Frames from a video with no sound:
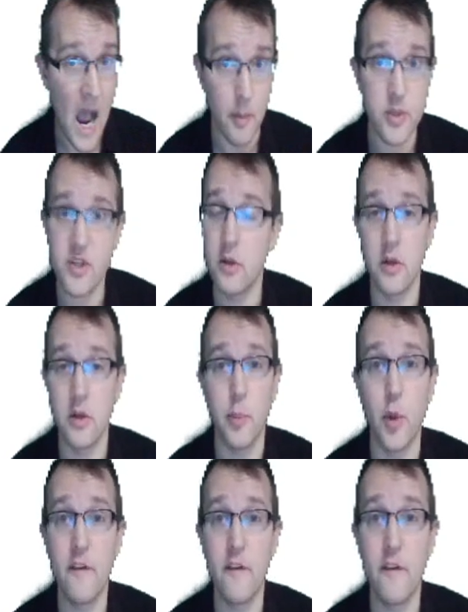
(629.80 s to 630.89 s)
absolutely
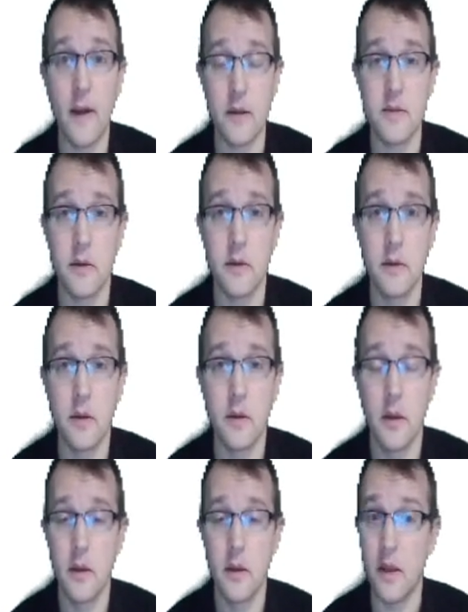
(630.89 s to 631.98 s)
perfect.
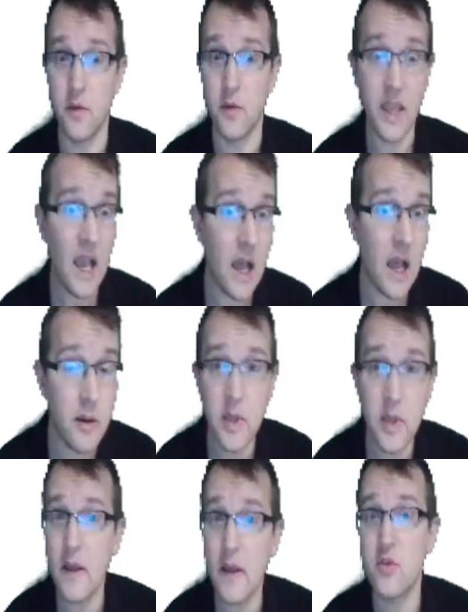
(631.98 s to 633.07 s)
If you can, I
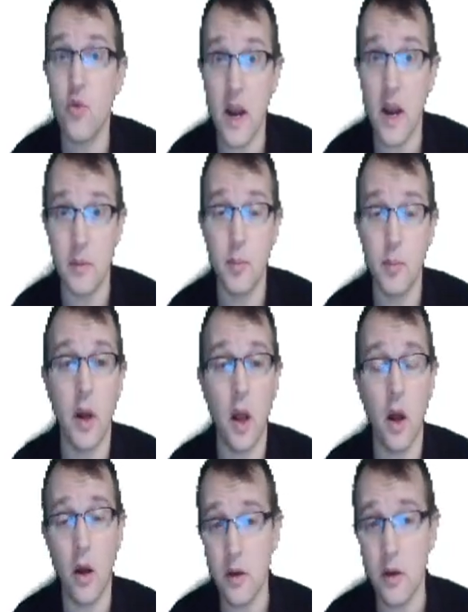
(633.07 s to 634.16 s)
mean, that's great, but
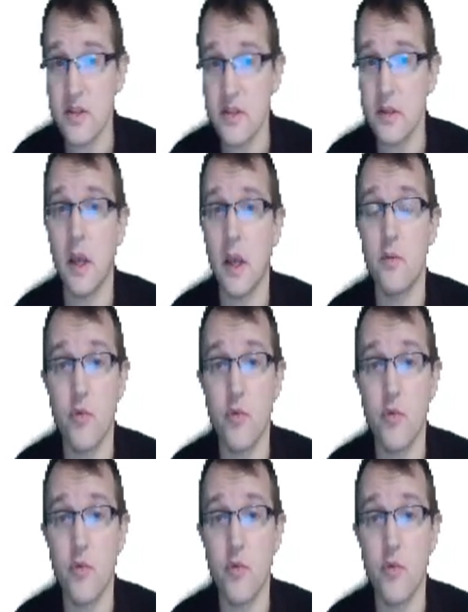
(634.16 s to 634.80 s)
honestly, I